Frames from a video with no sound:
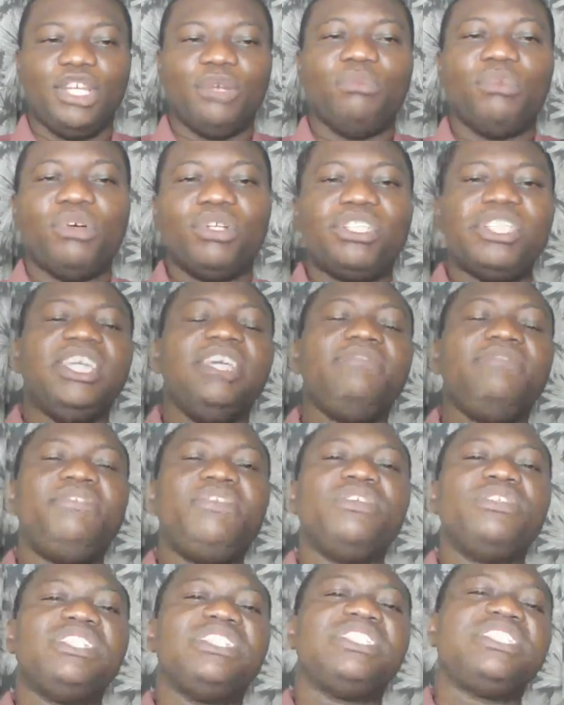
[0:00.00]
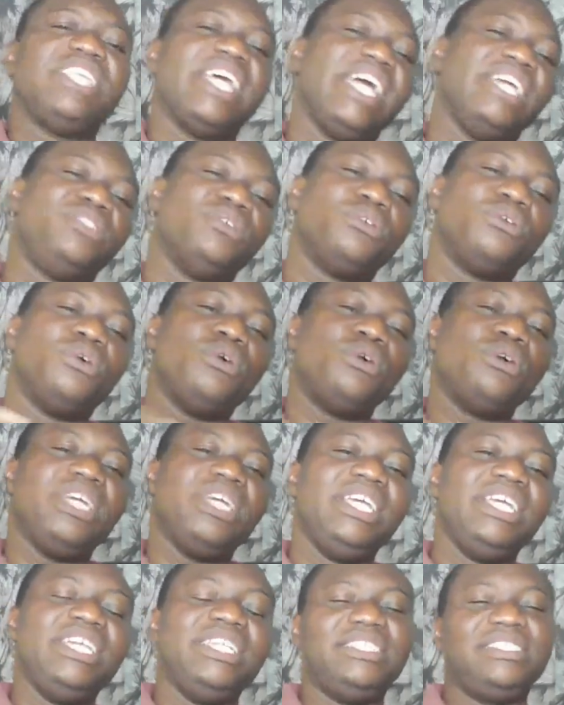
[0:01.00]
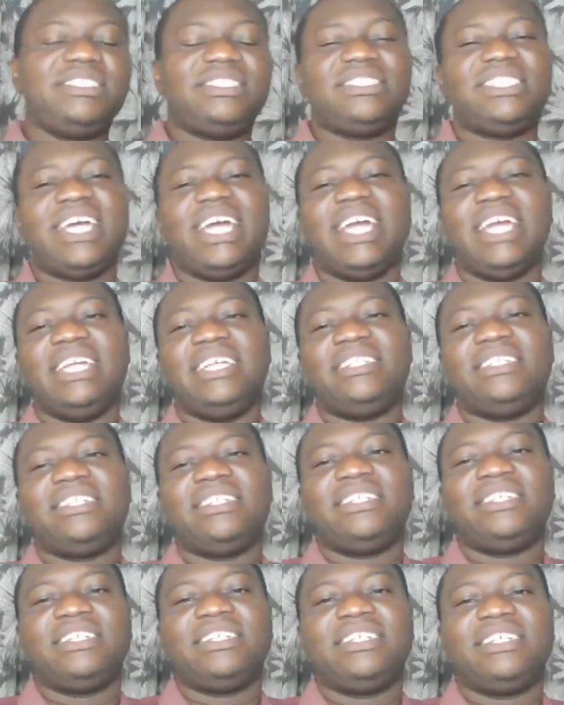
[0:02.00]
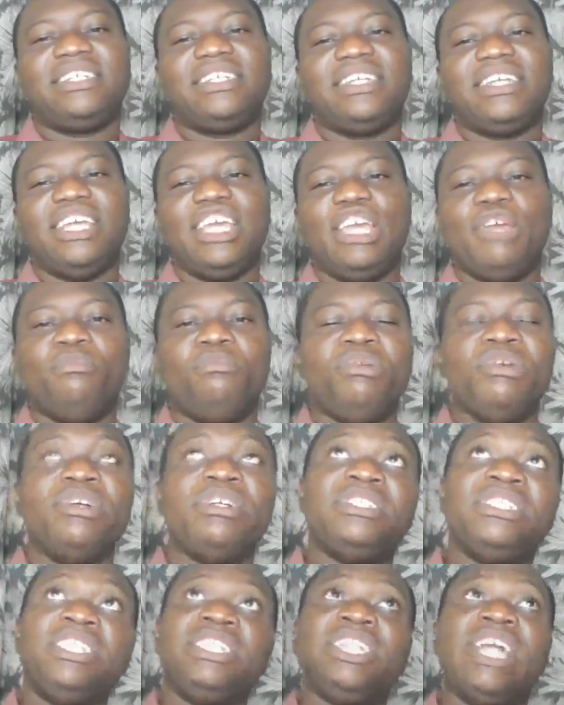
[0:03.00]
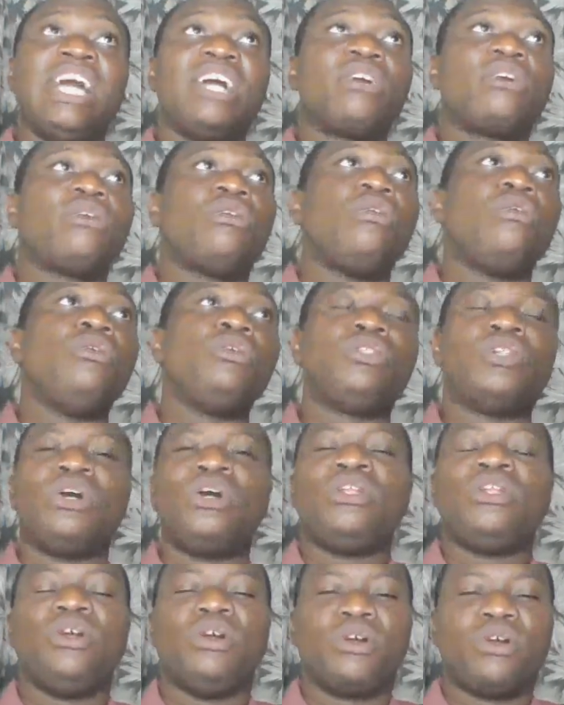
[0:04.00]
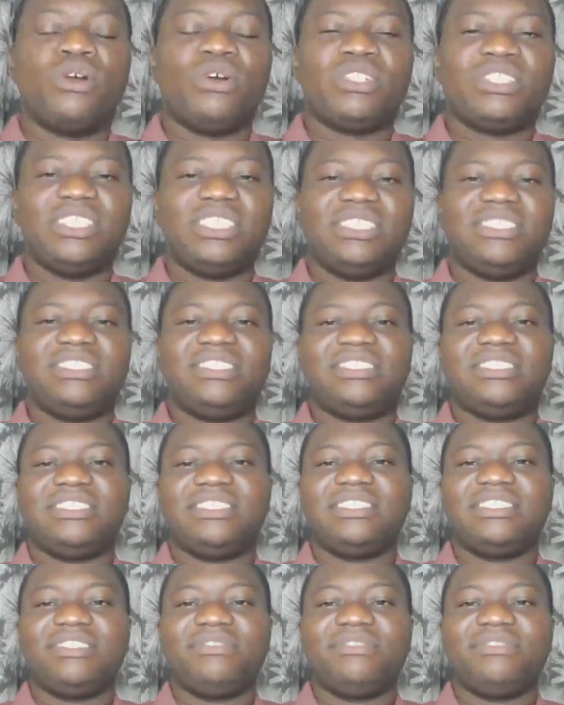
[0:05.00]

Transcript: But if you decide to go inside a building and close all your curtains,